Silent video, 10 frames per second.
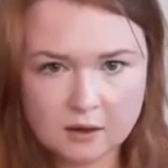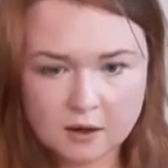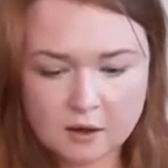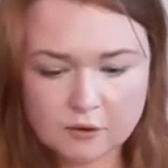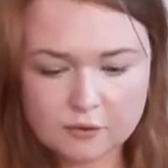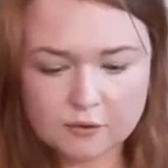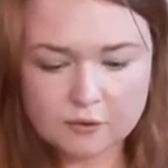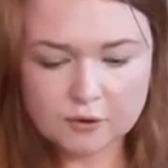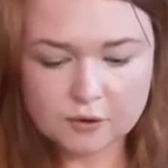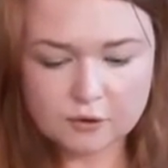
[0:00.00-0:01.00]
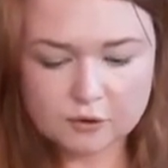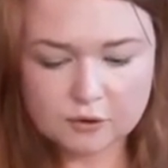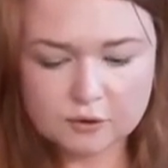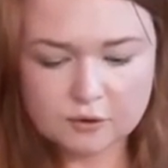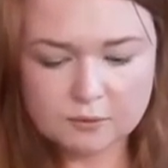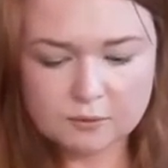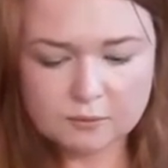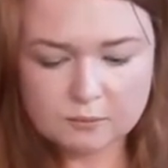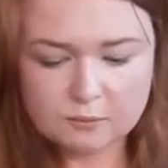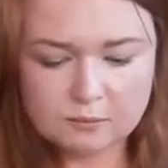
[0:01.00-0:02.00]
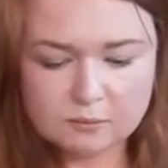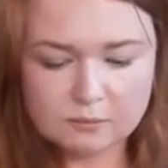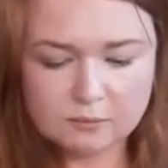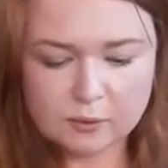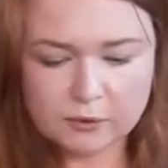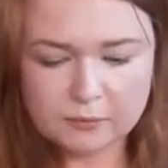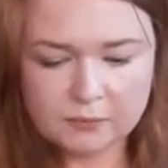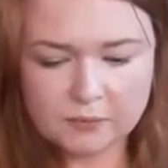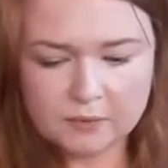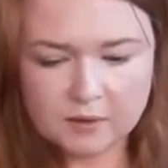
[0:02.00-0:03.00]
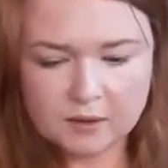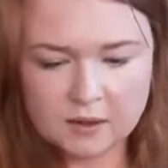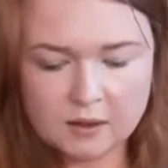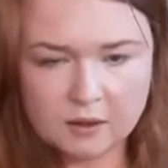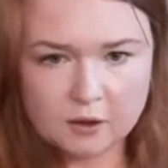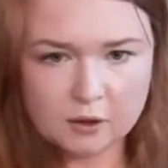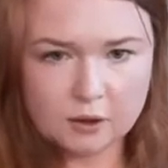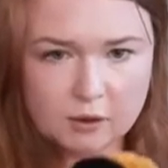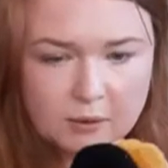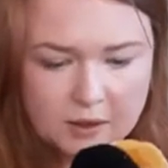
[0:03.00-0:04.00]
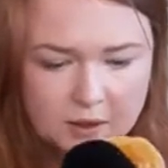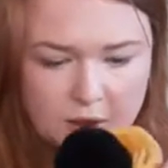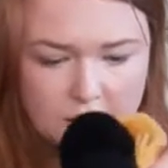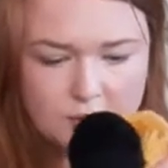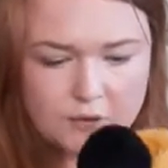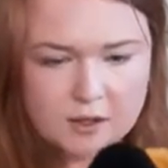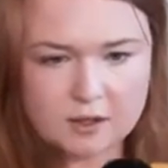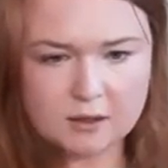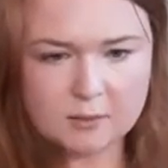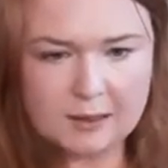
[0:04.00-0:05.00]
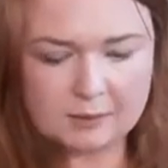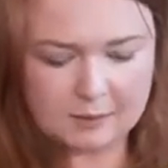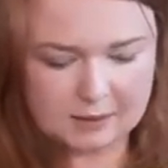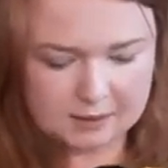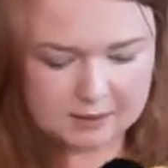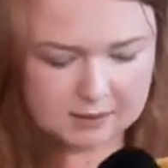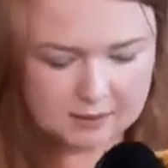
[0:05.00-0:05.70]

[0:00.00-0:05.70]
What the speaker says: of your wool, going over the black piece,